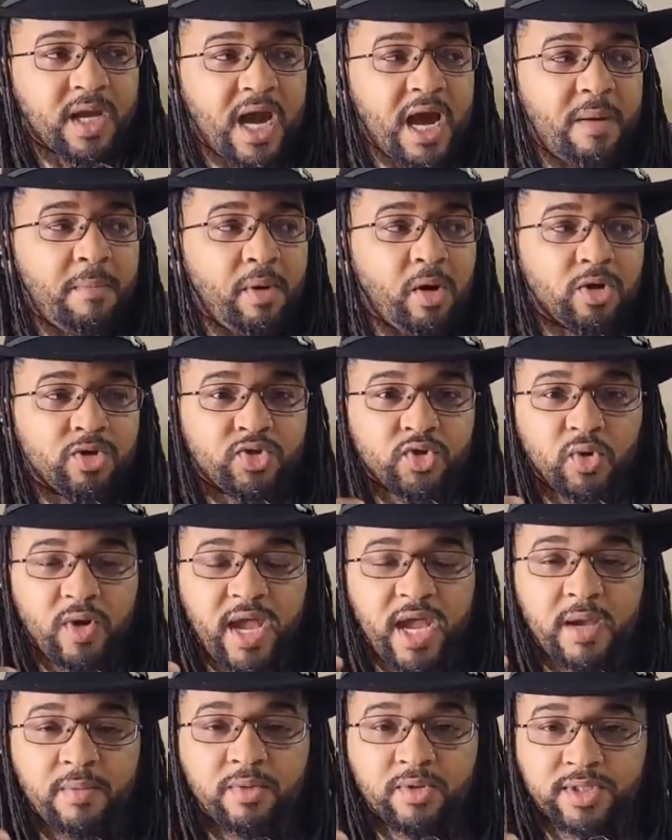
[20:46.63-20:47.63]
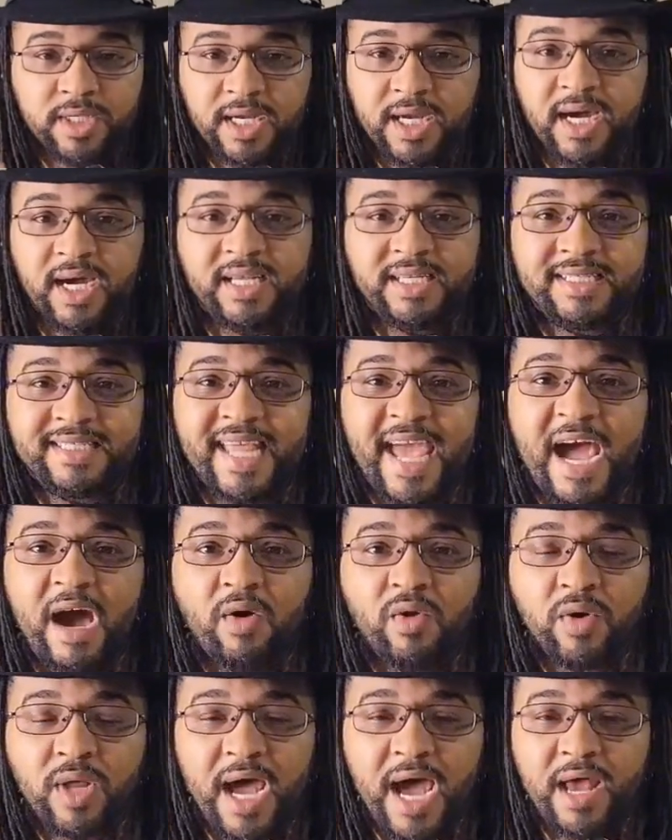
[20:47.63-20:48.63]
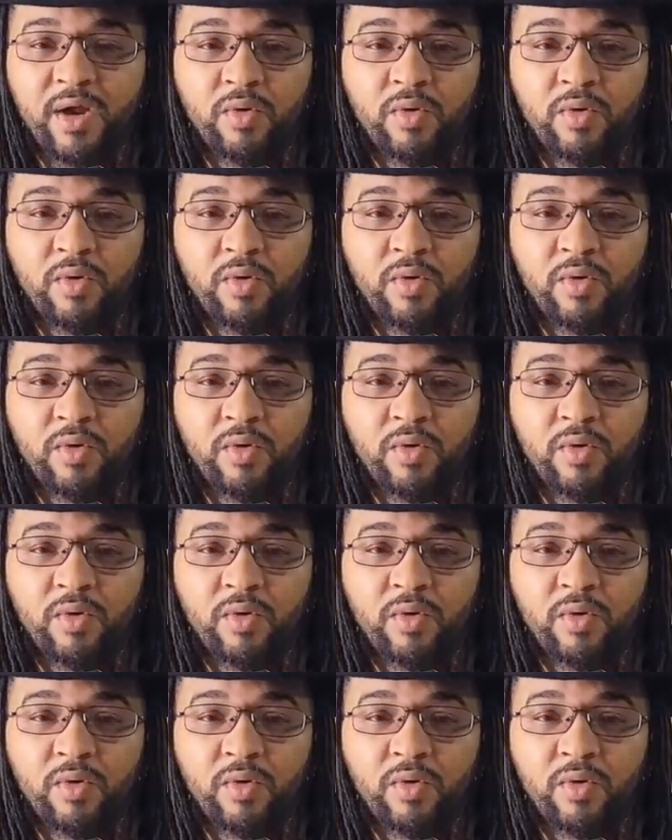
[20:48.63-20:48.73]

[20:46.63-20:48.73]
I'm also able to cut down.